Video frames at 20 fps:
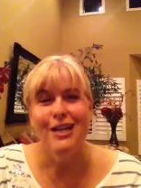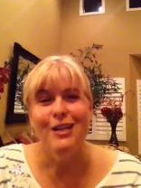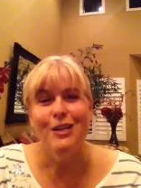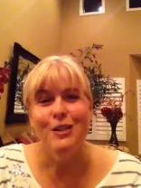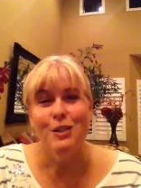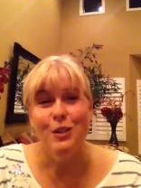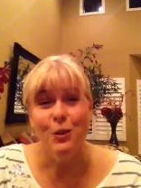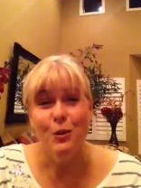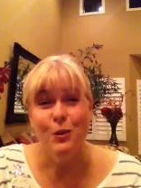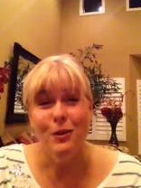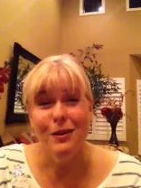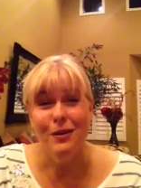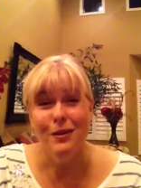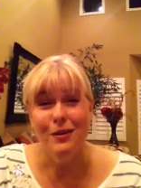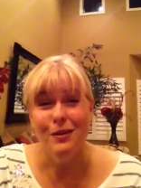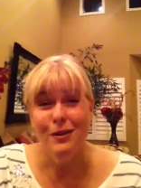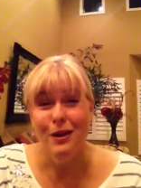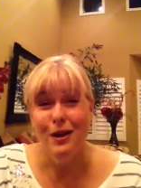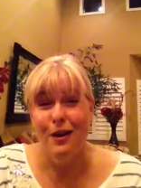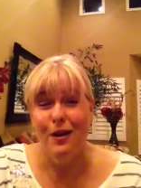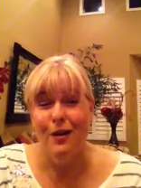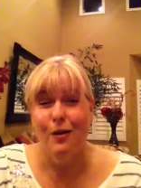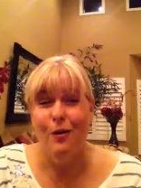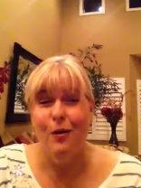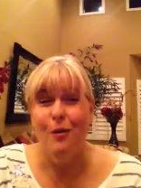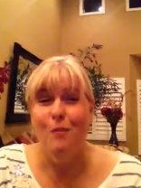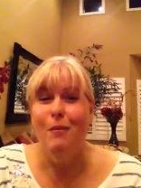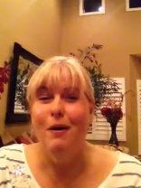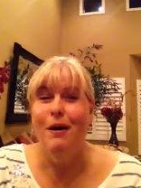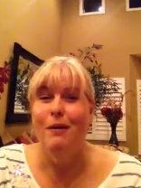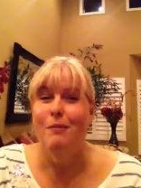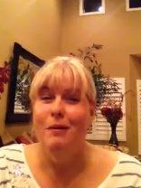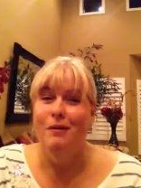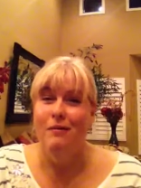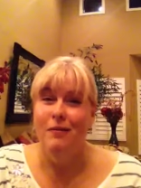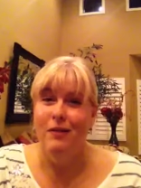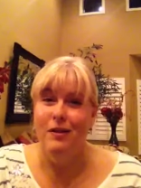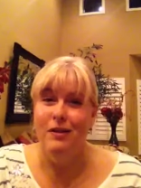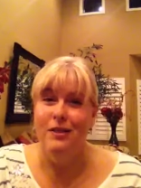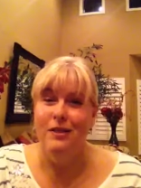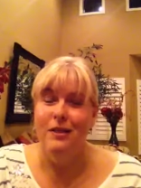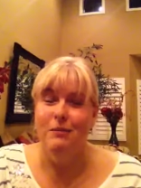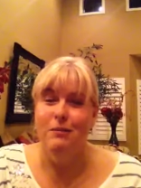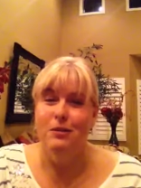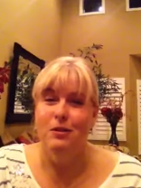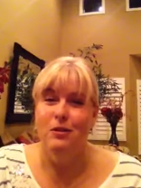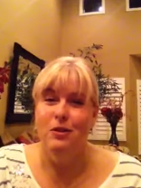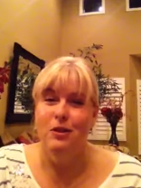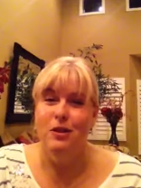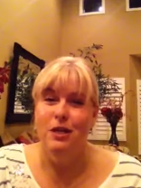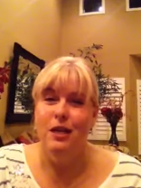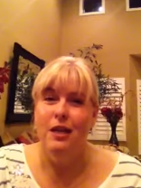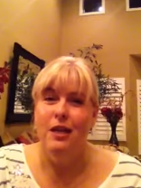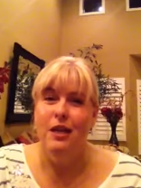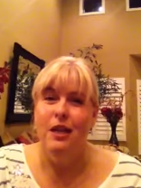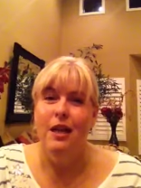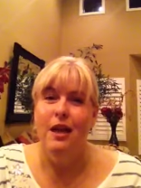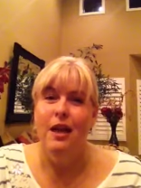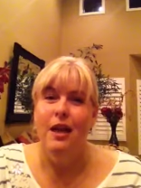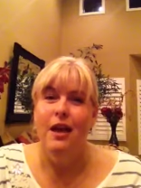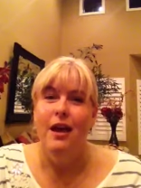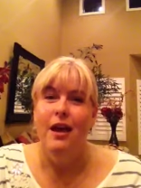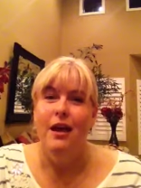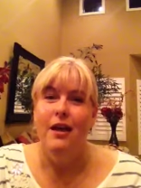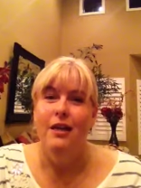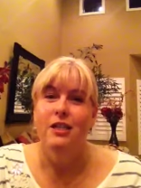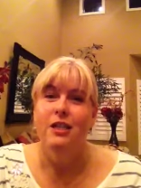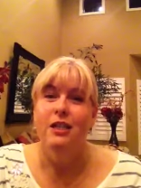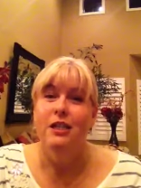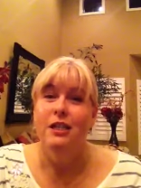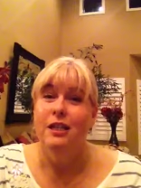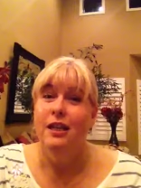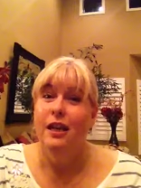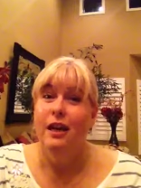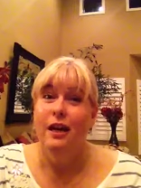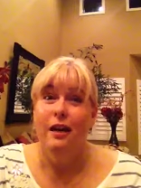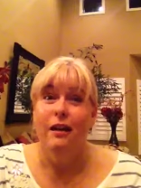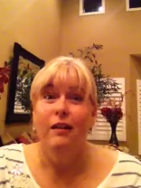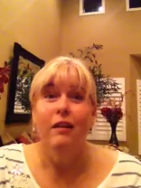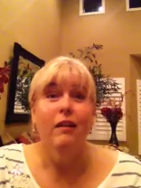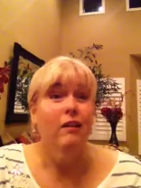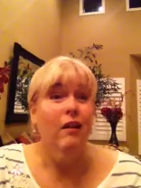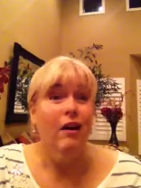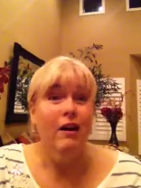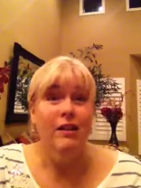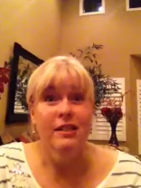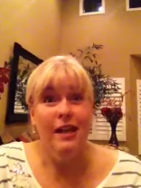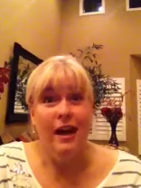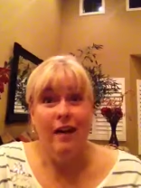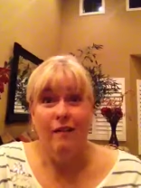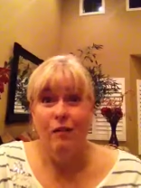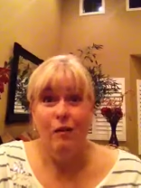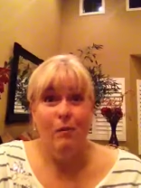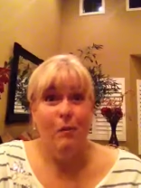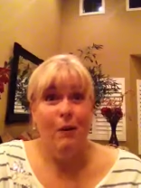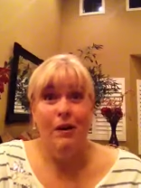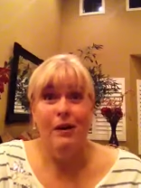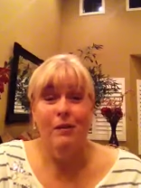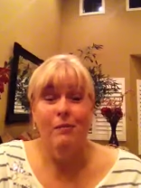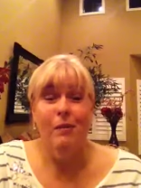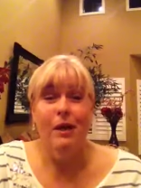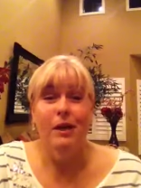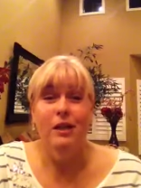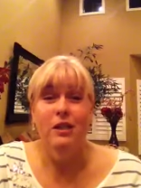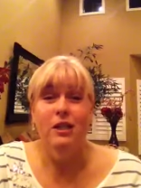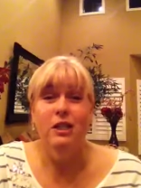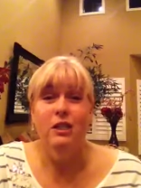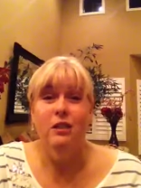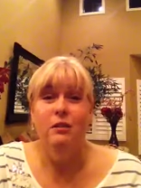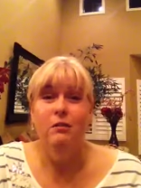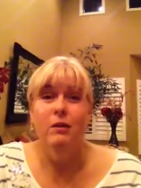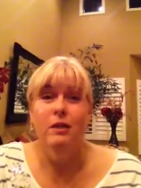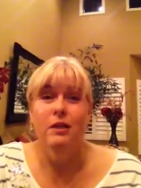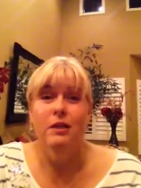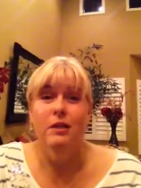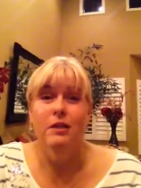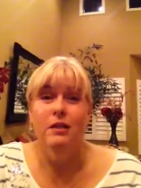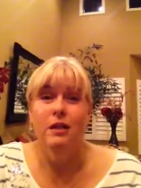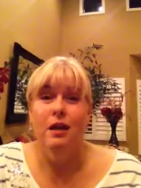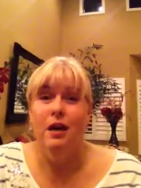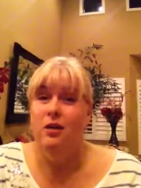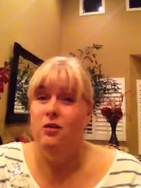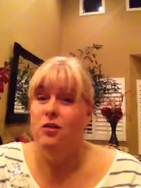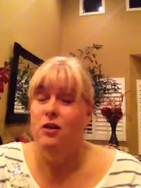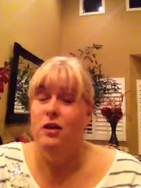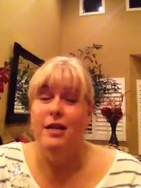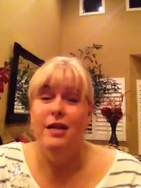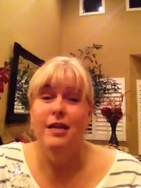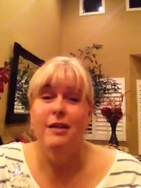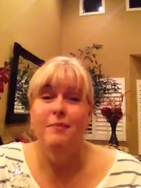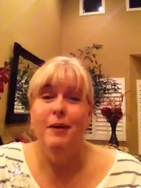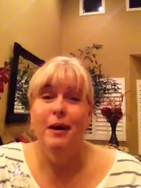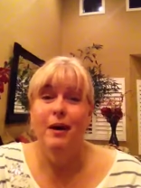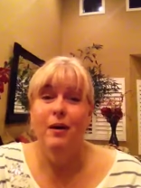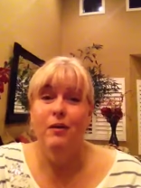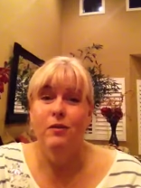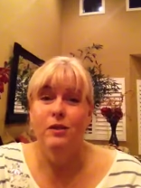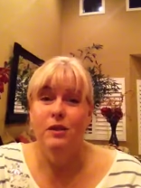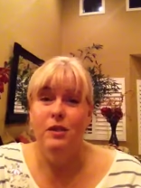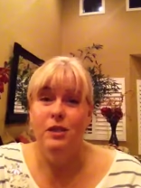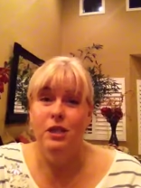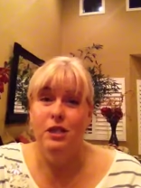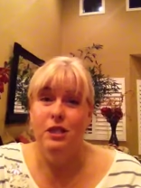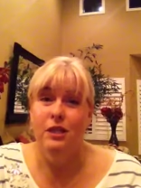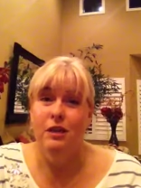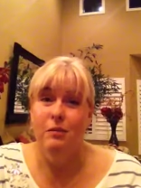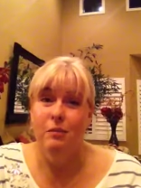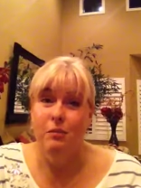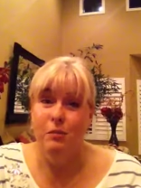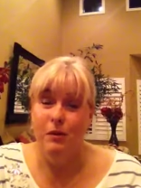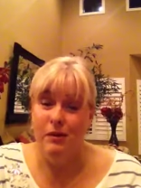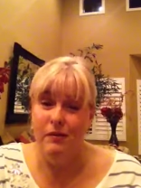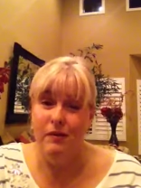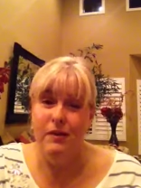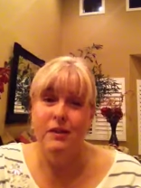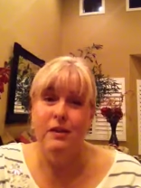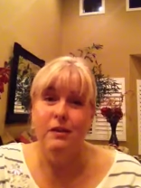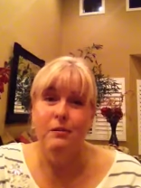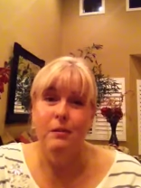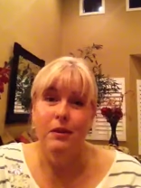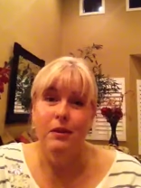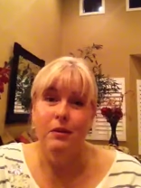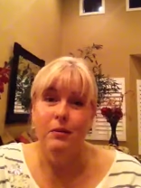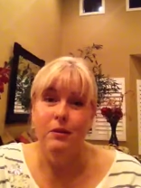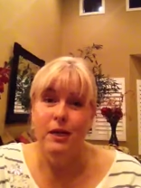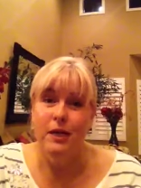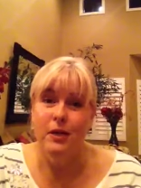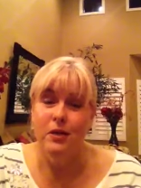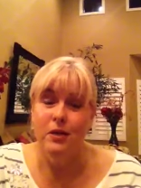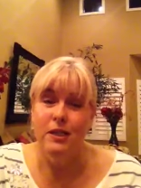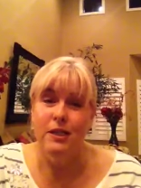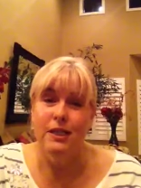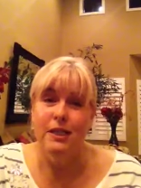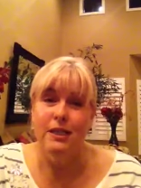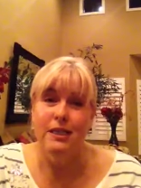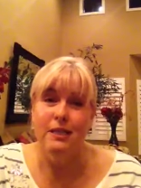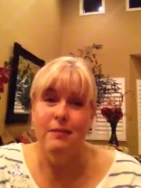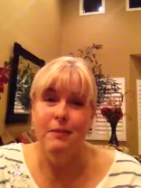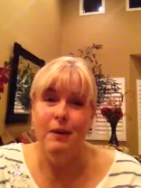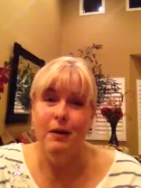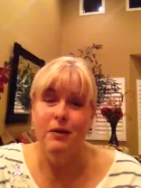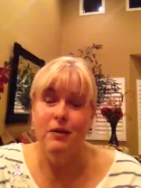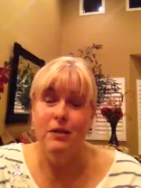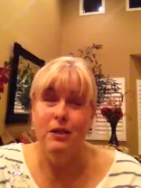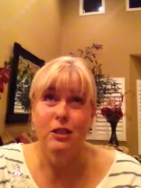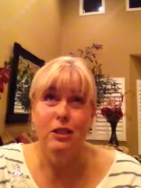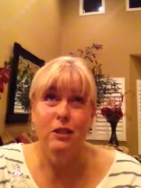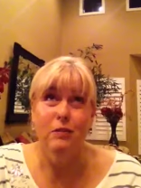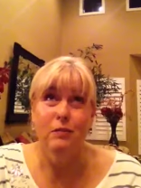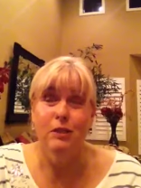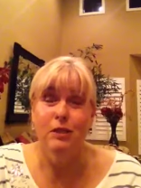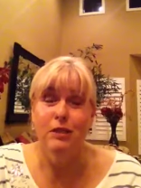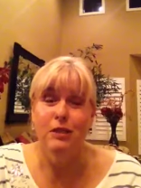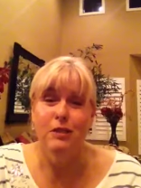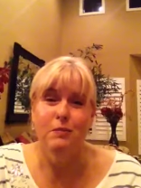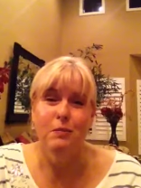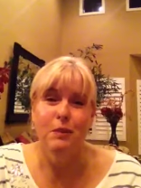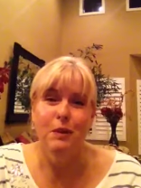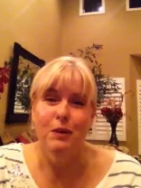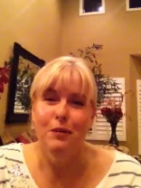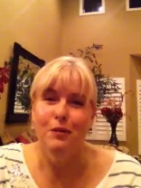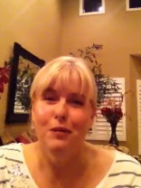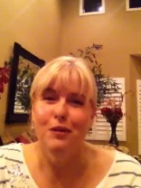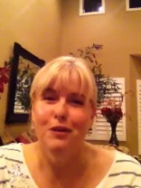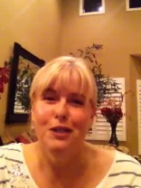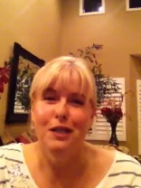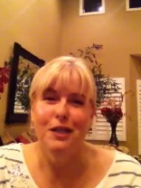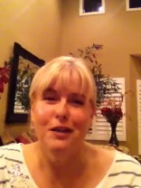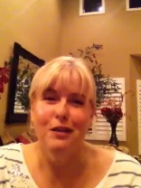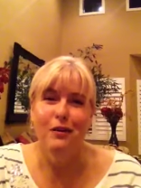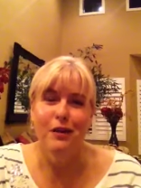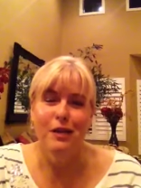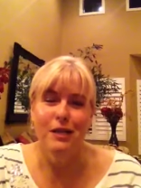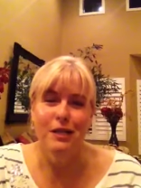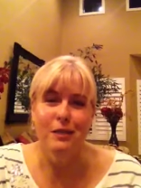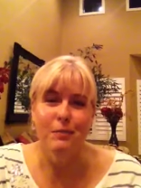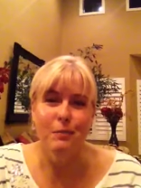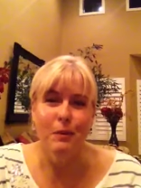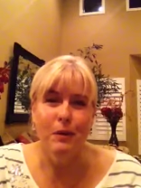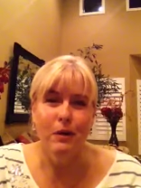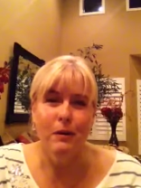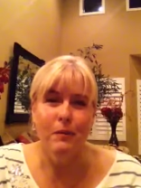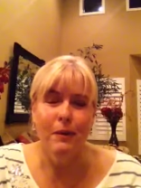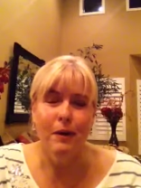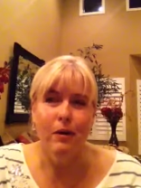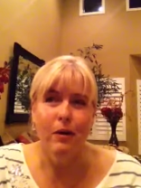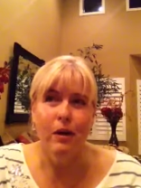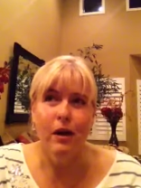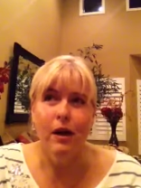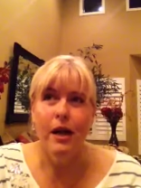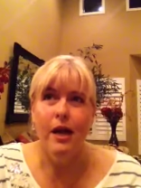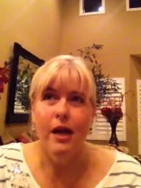two years ago by my very same surgeon. And she had lost half her body weight. She was 180 pounds and she had previously been 360 pounds. And she was just beautiful. She had a great spirit about her.